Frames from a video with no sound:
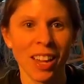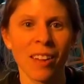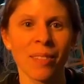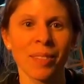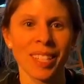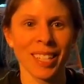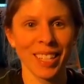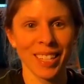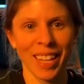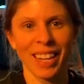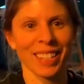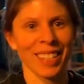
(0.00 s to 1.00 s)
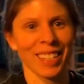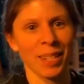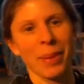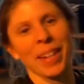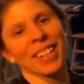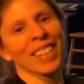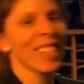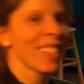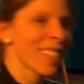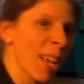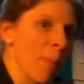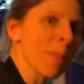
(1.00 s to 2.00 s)
of the City Science exhibit.
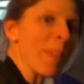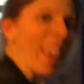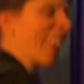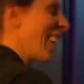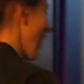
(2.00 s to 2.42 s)
Come with me.